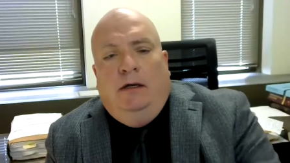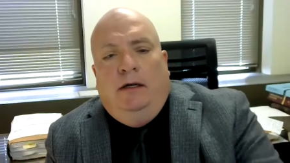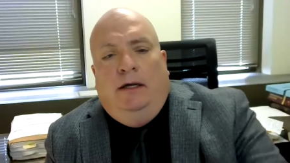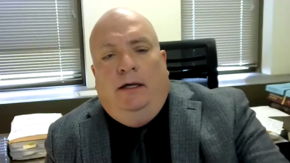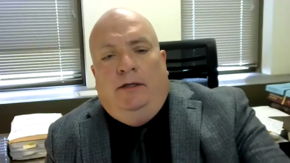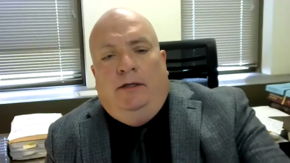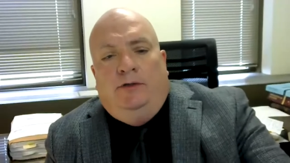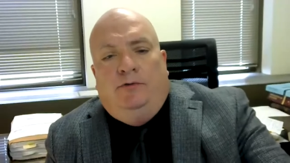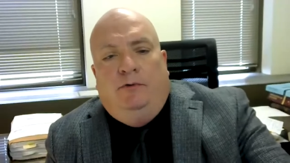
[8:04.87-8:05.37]

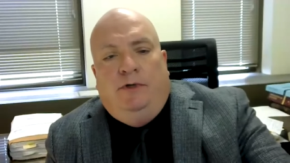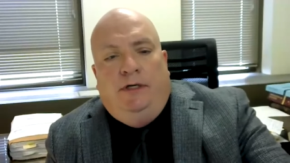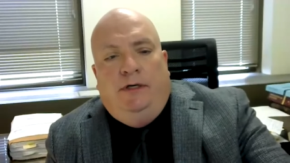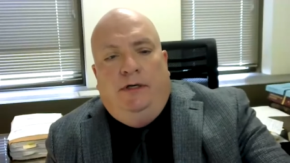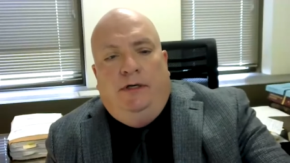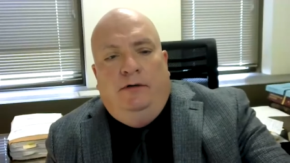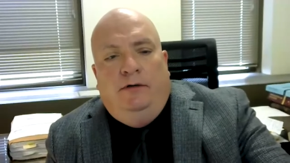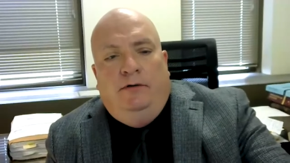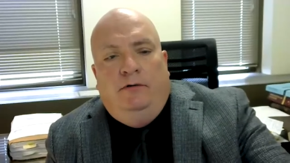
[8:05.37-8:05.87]
As we
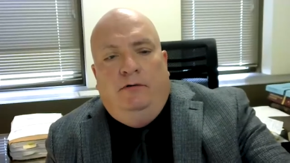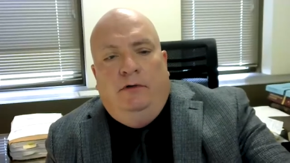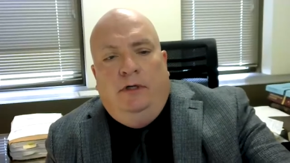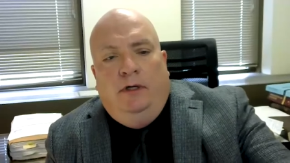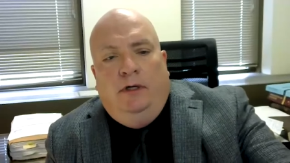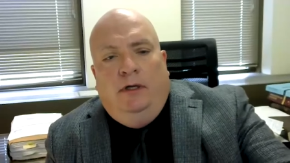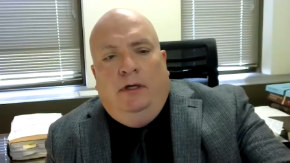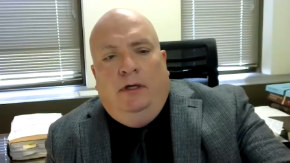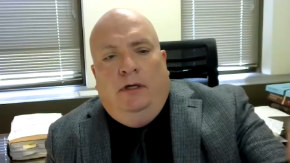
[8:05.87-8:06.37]
know,
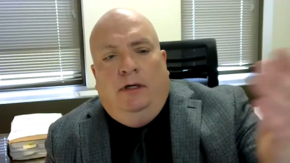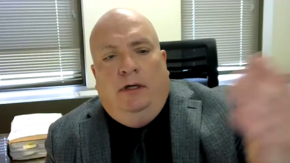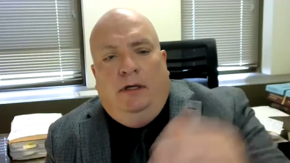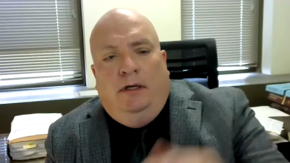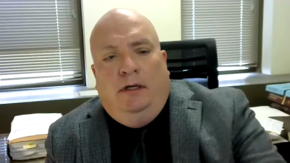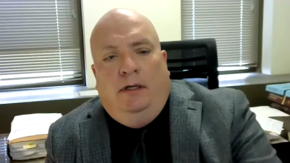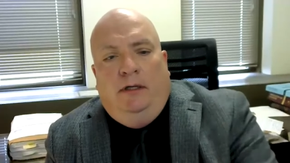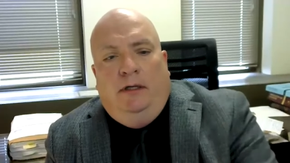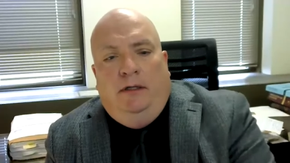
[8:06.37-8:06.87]

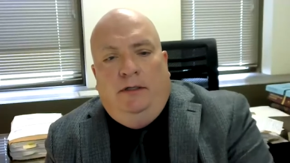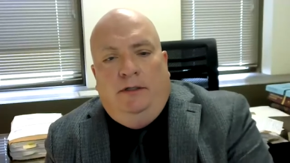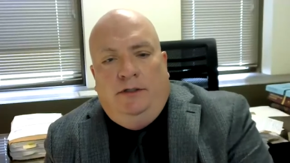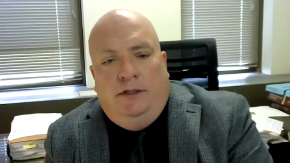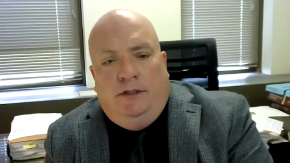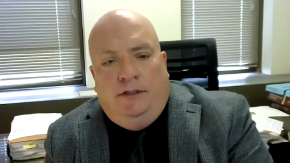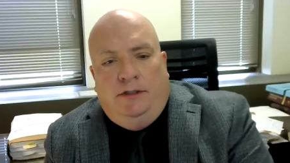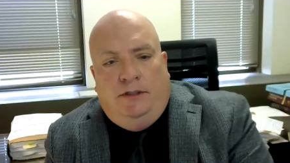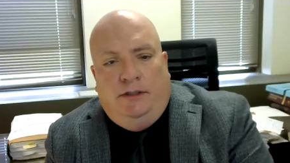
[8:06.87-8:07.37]
uh,
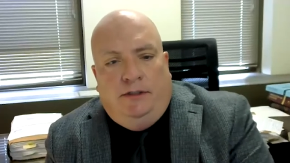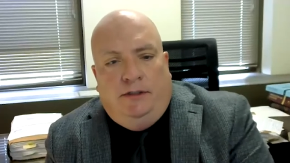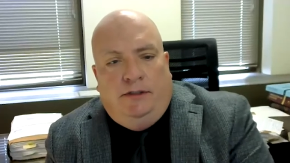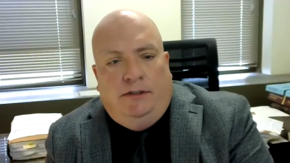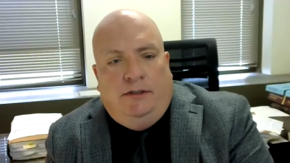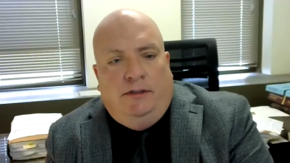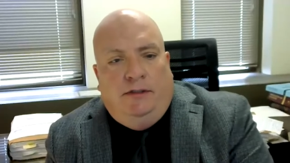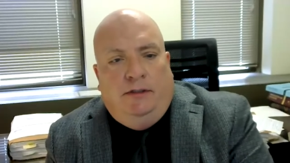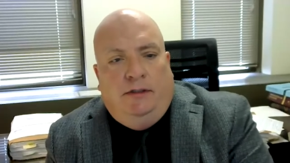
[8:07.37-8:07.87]

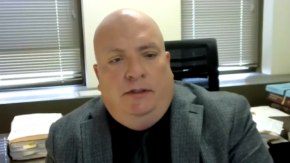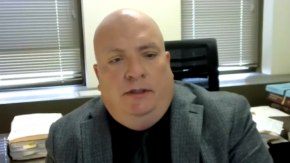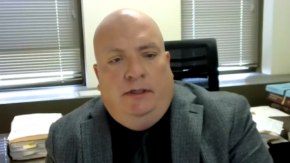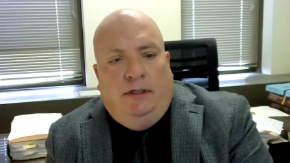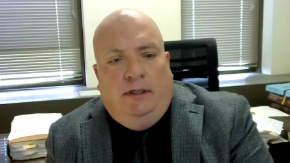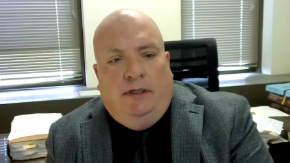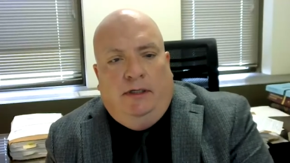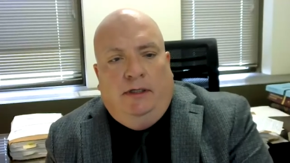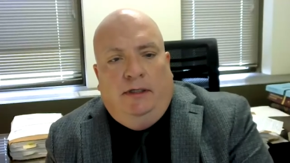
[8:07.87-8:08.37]
Justice
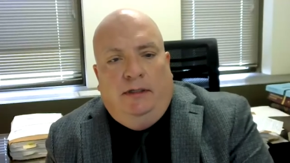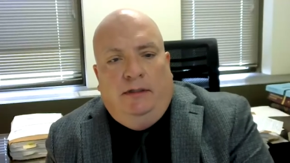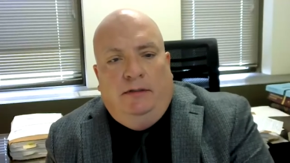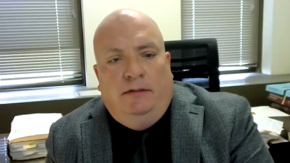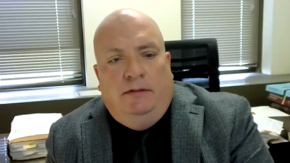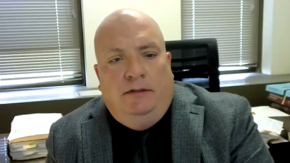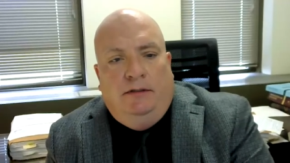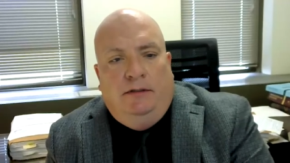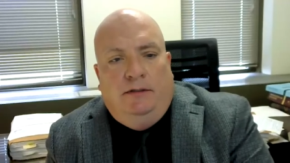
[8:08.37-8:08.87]
uh,
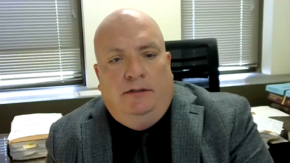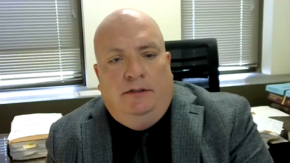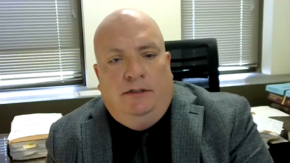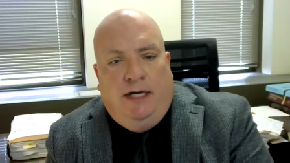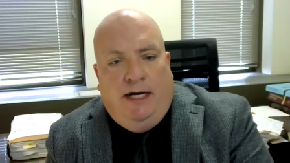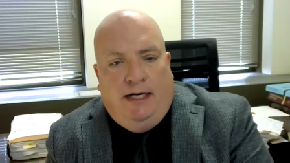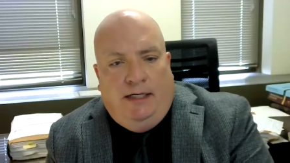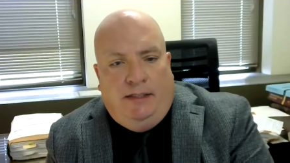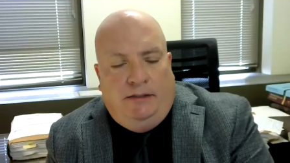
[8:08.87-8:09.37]

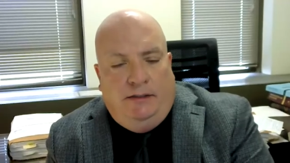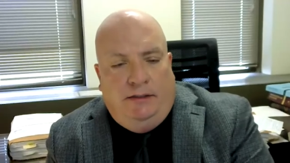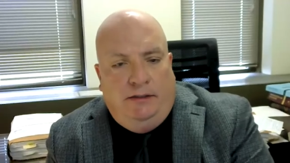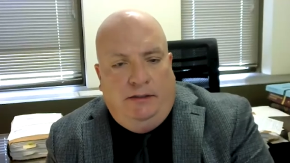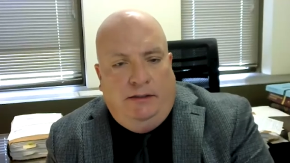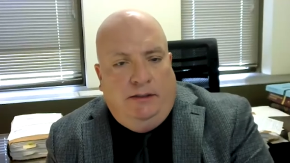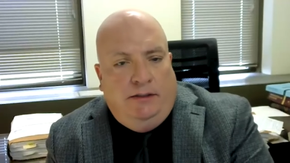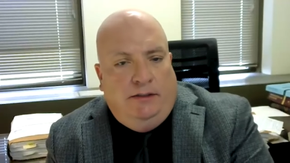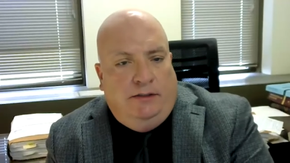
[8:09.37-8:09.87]
Jackson
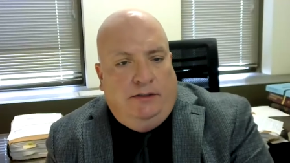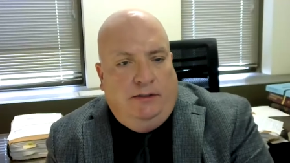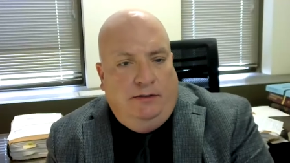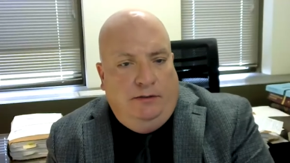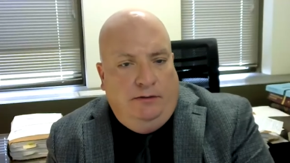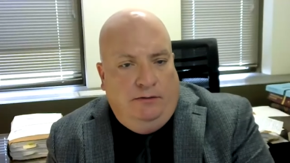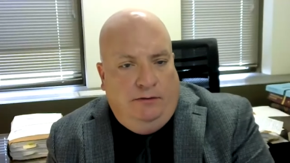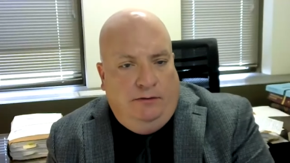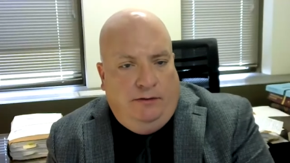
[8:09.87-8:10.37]
is
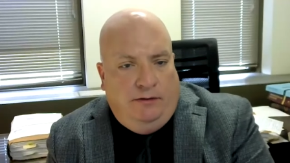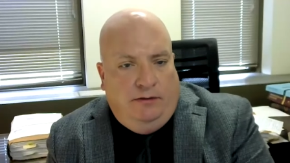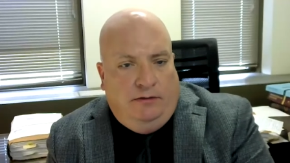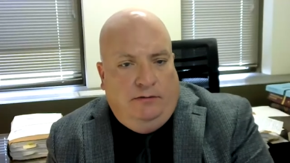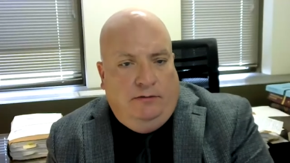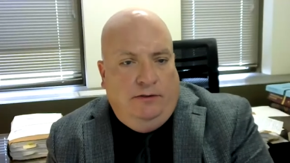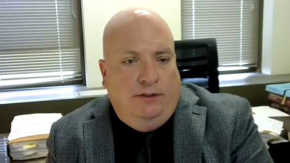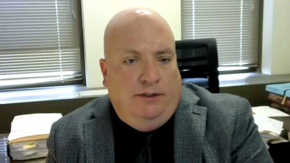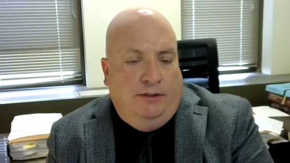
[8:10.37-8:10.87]
new to the
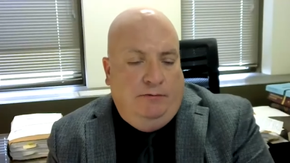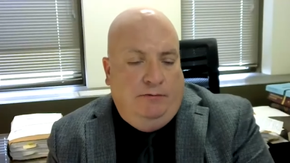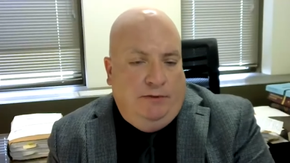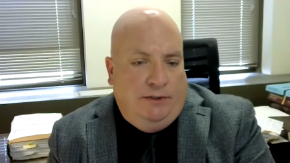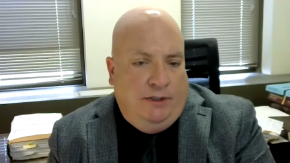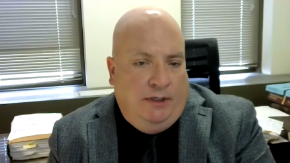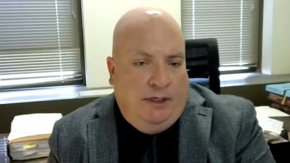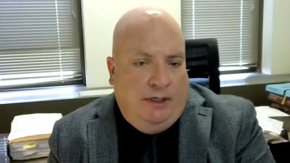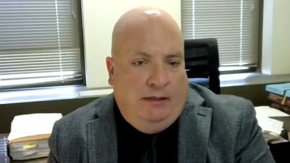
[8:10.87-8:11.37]
court. She
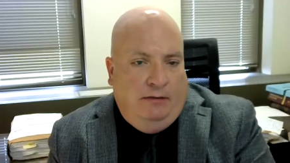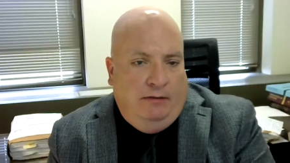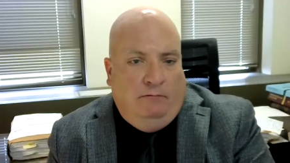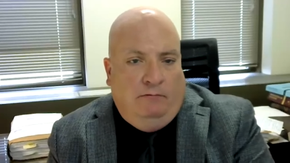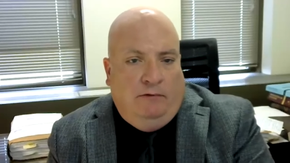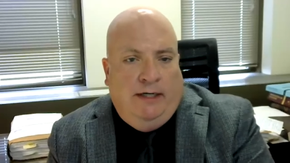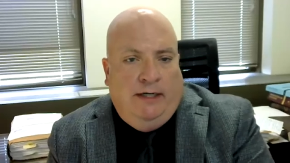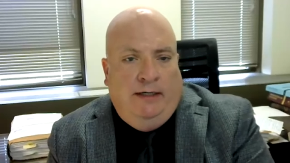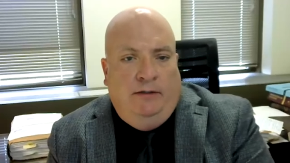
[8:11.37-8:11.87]
was not
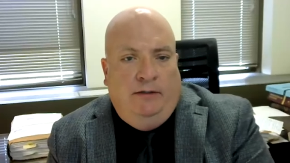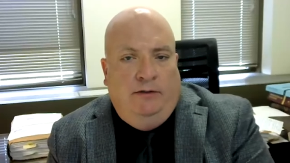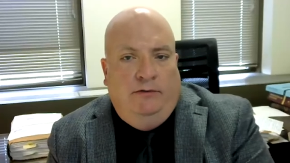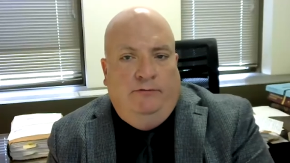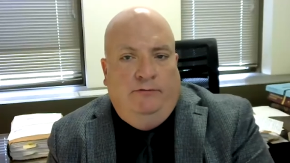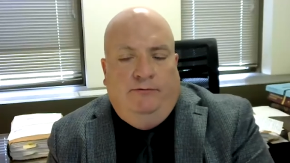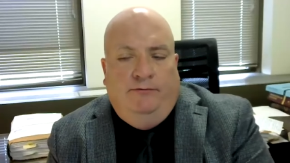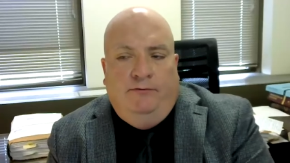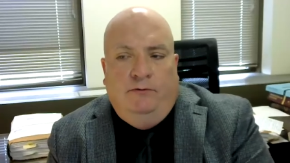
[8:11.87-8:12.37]

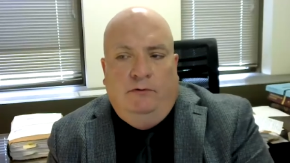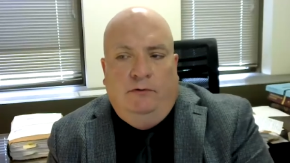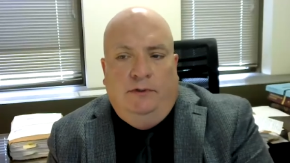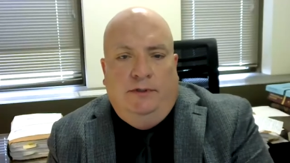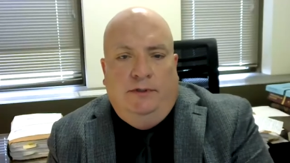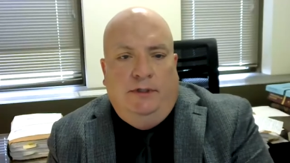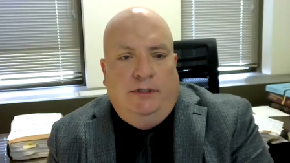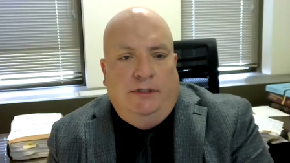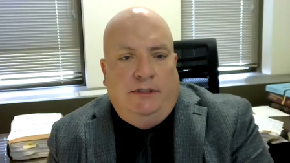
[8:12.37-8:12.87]
around
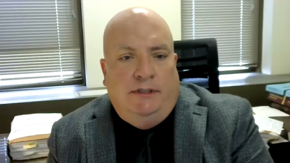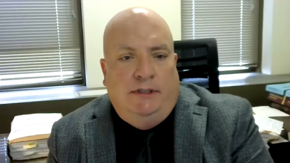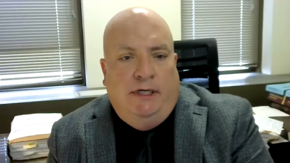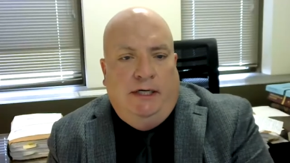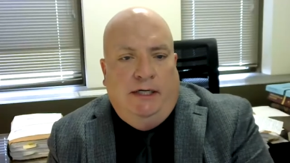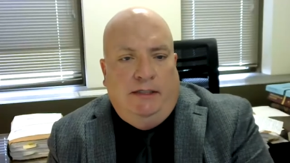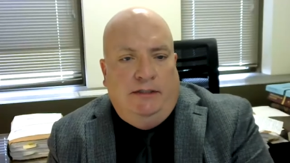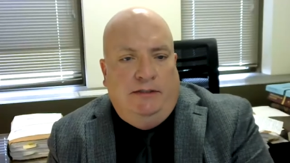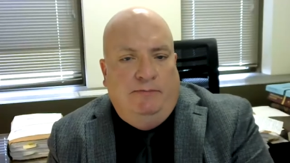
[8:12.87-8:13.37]
for the
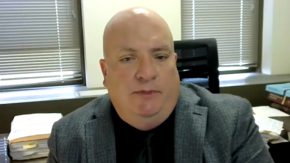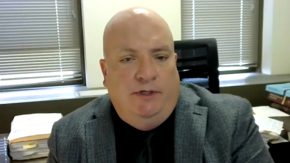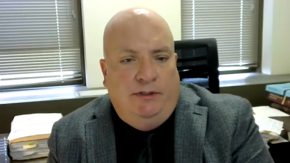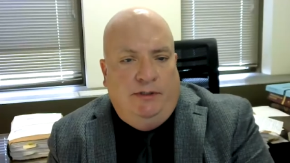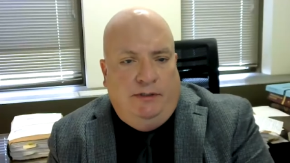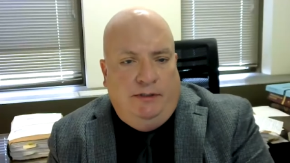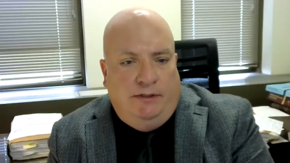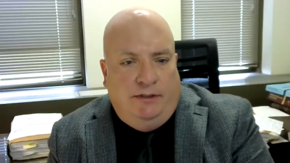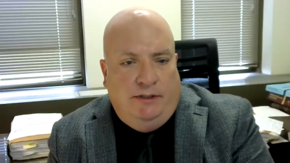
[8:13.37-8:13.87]

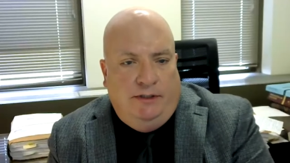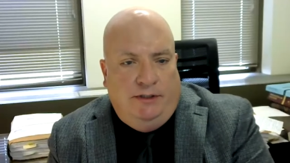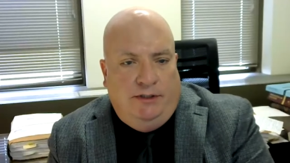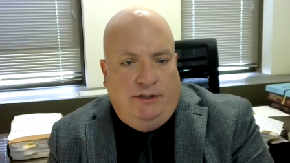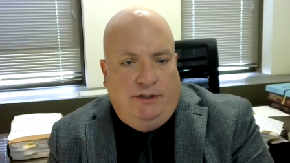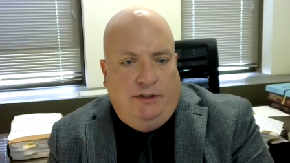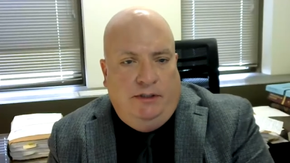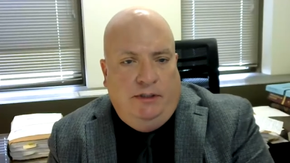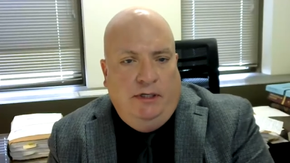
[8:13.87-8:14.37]
Sineneng-Smith
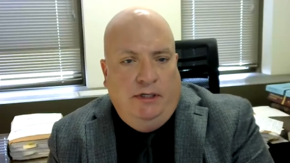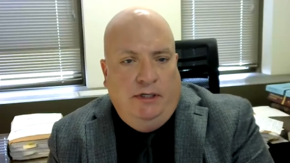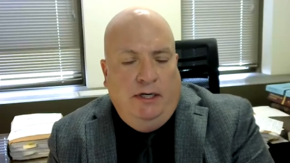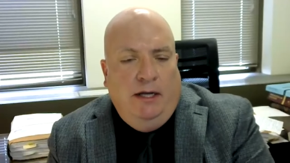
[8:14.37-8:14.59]
decision.